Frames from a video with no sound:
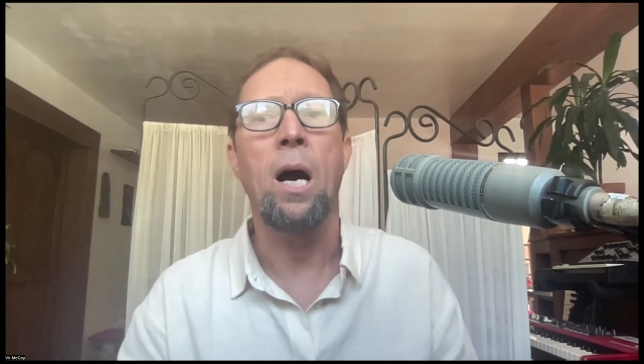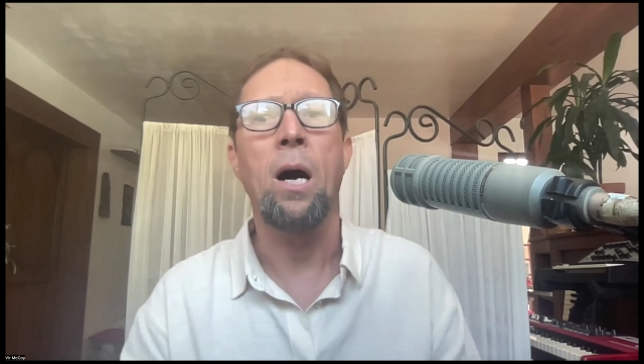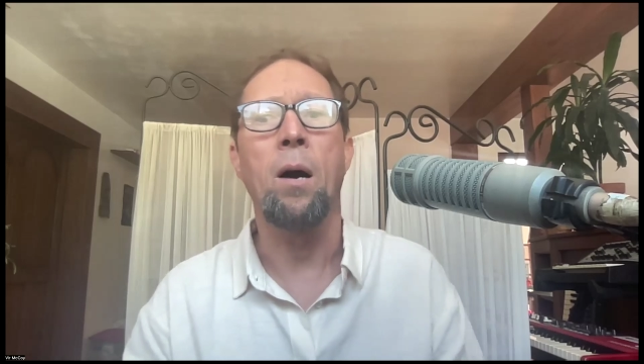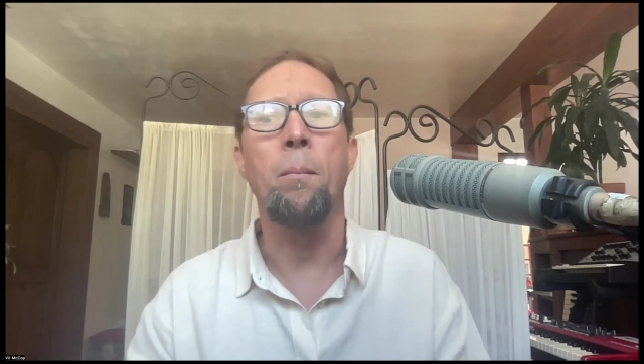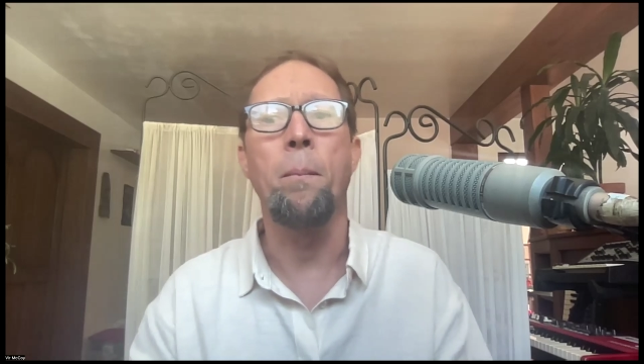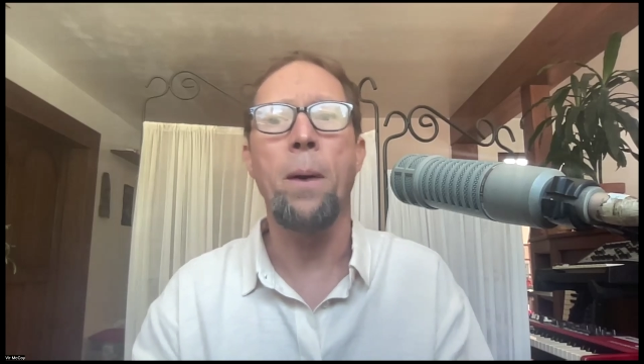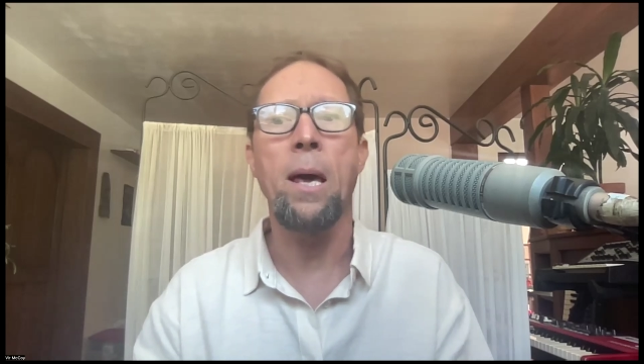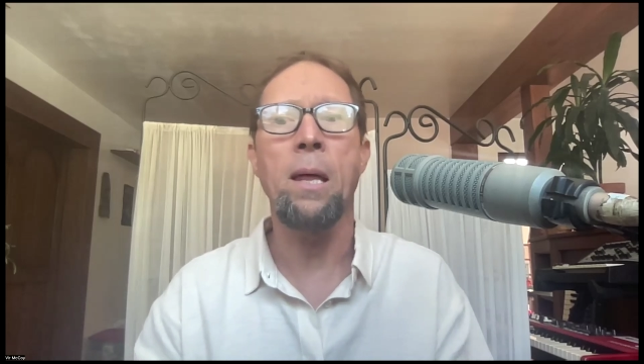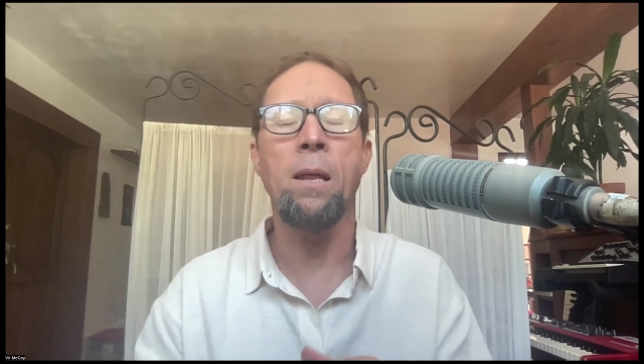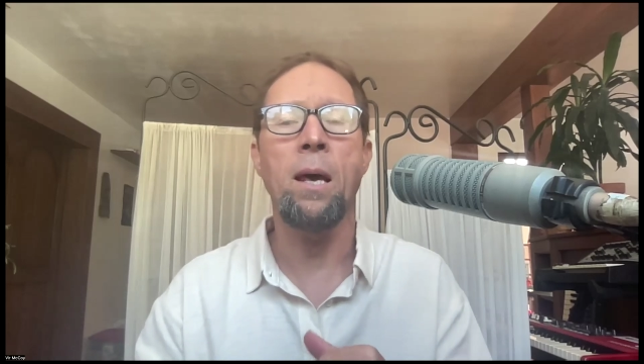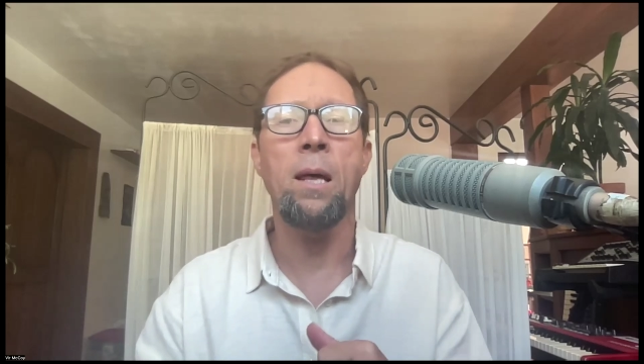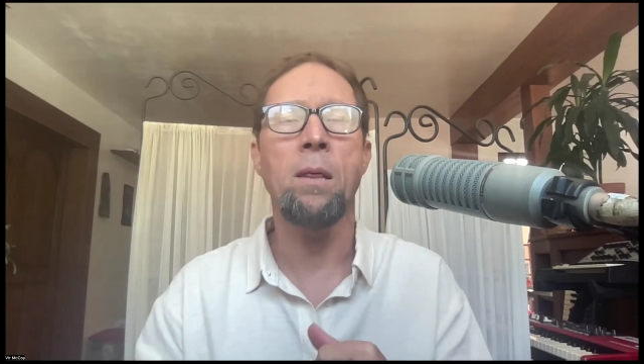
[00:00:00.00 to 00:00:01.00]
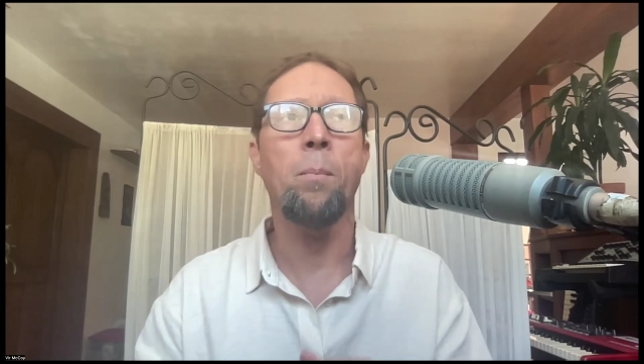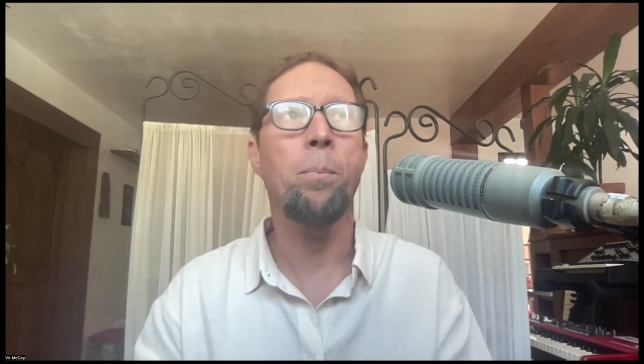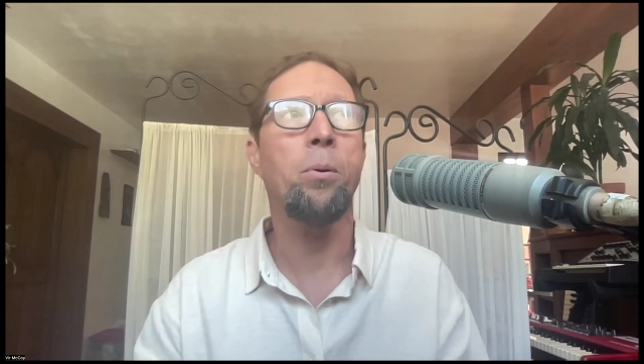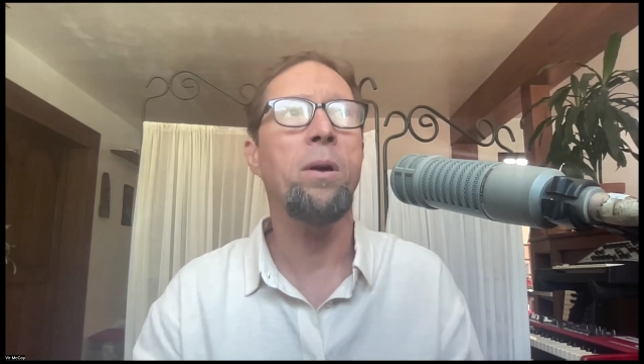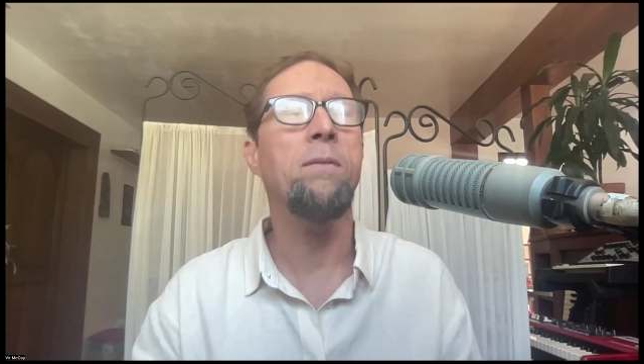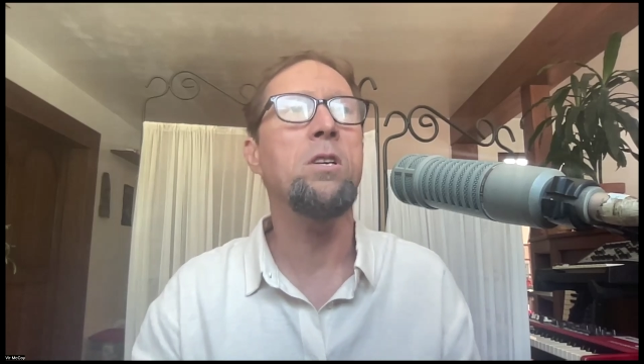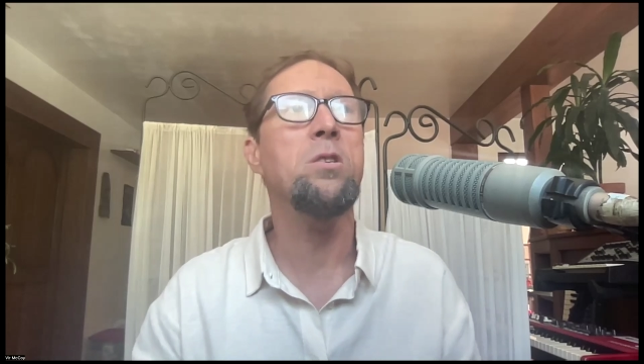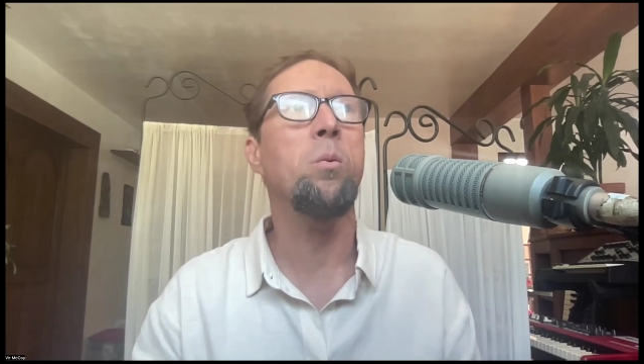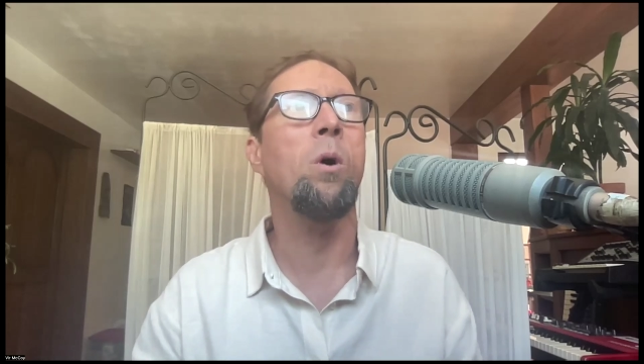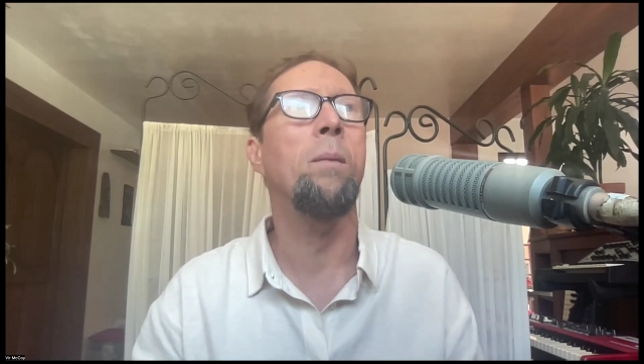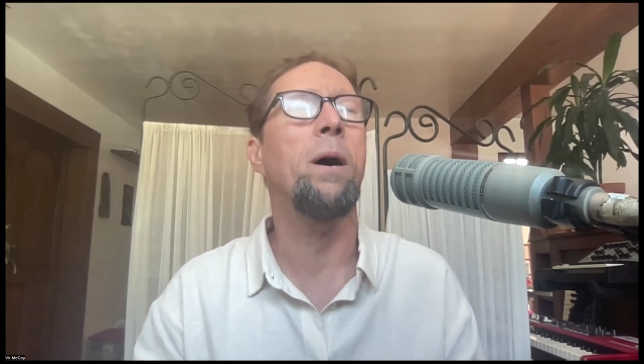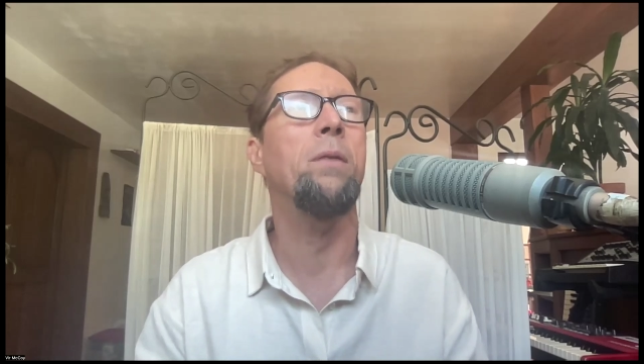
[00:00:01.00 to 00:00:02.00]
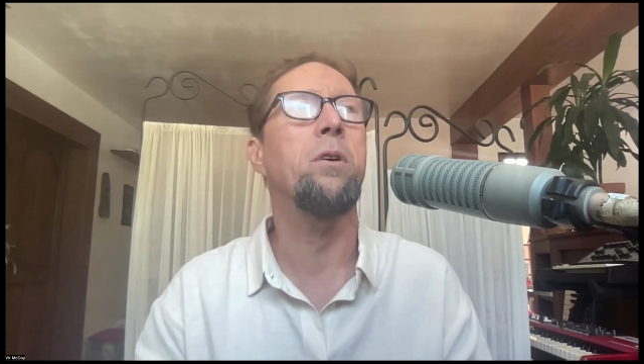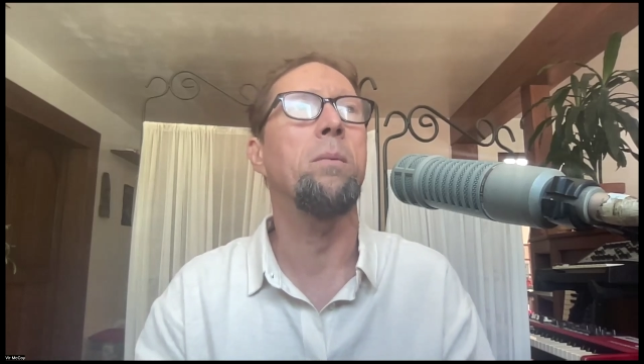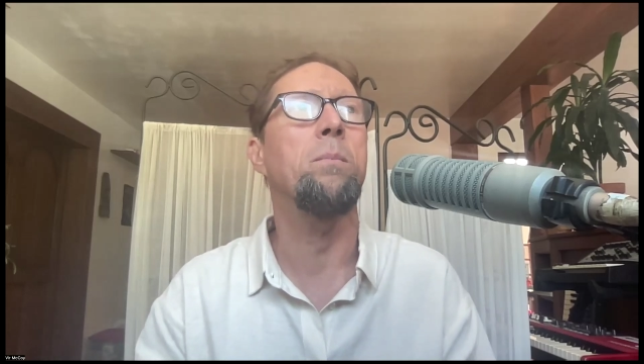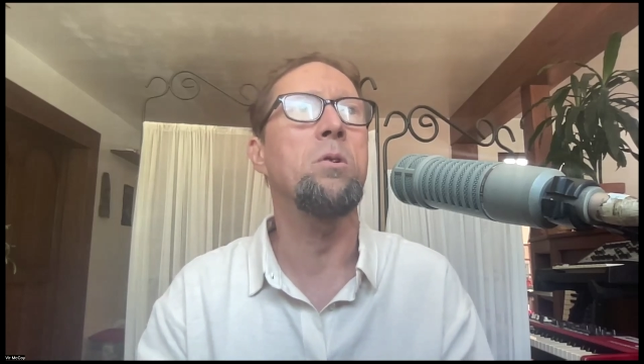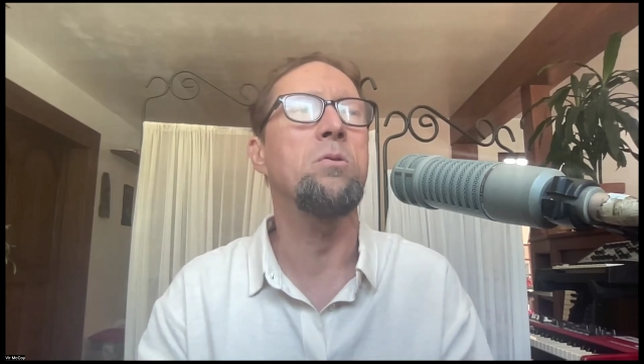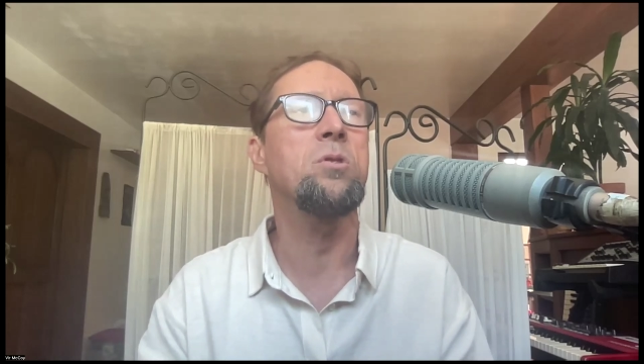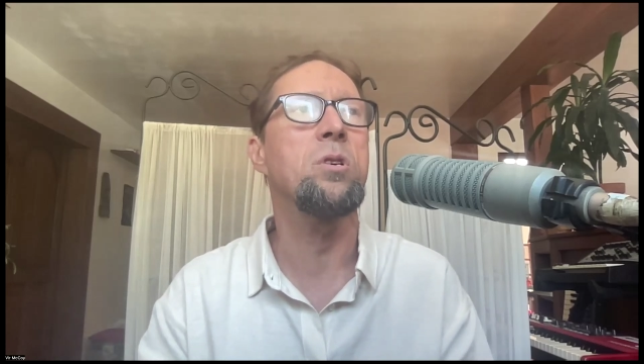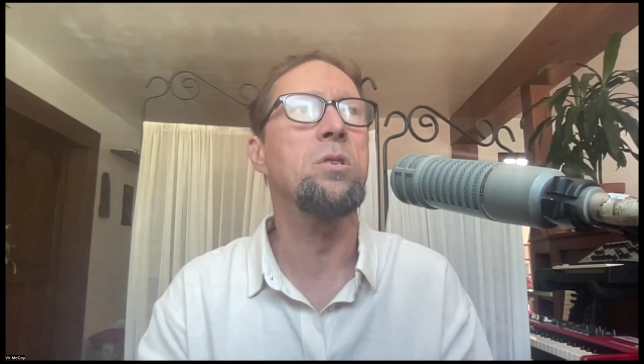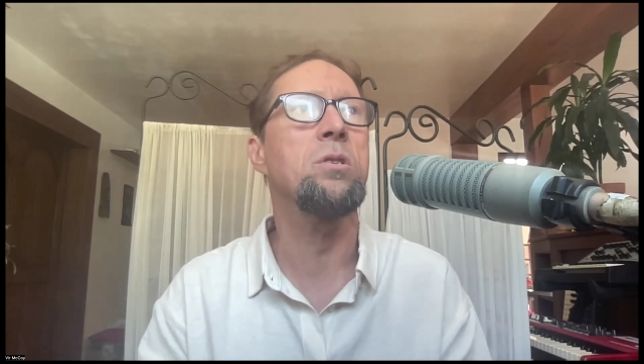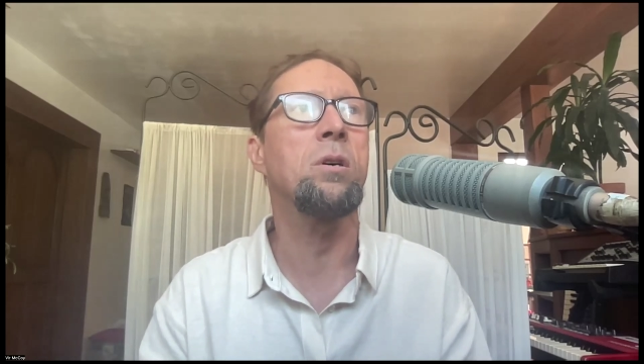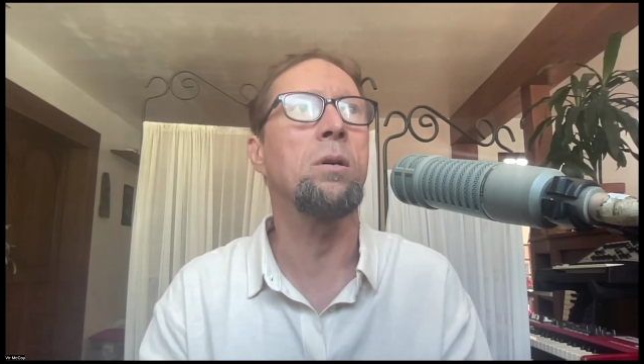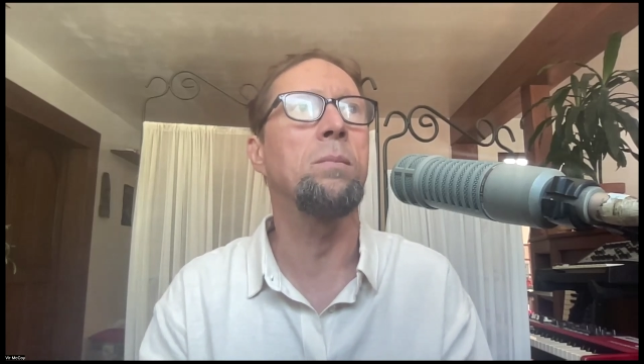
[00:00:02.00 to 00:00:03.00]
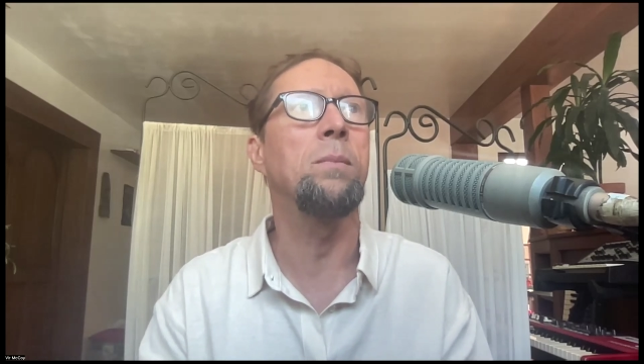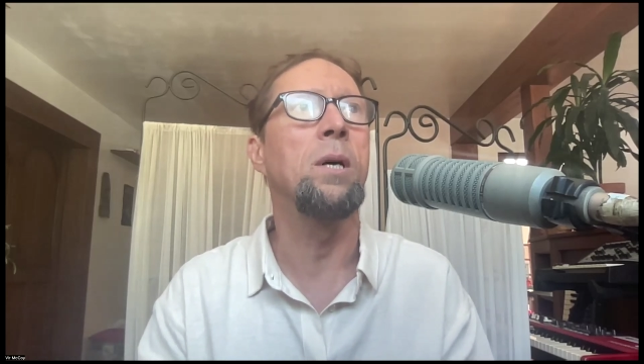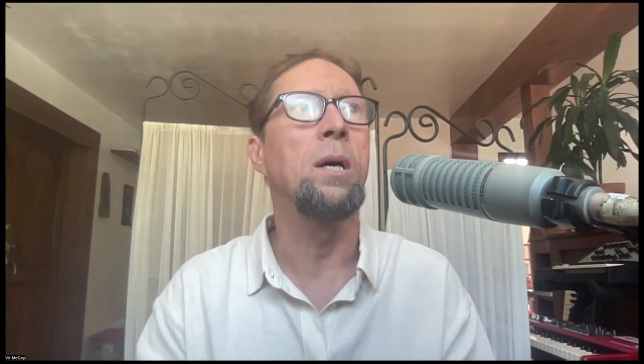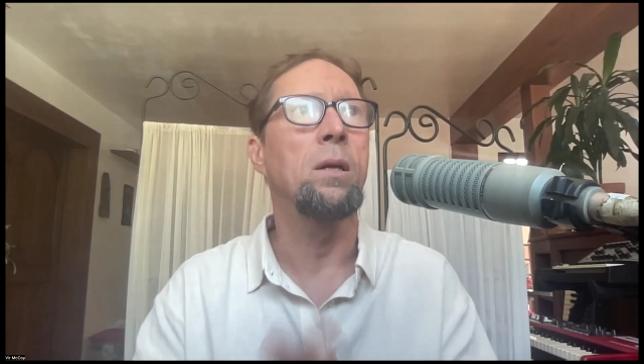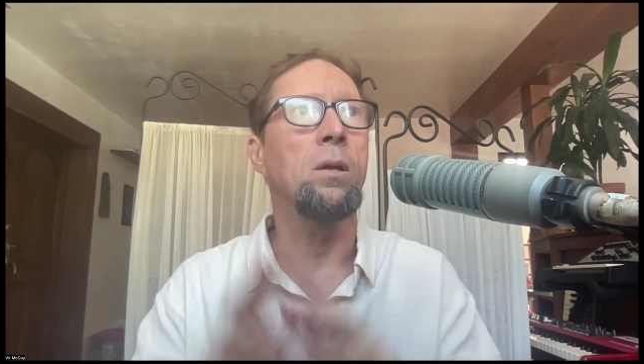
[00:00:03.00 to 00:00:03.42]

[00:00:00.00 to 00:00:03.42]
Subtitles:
In the previous one about the immune system,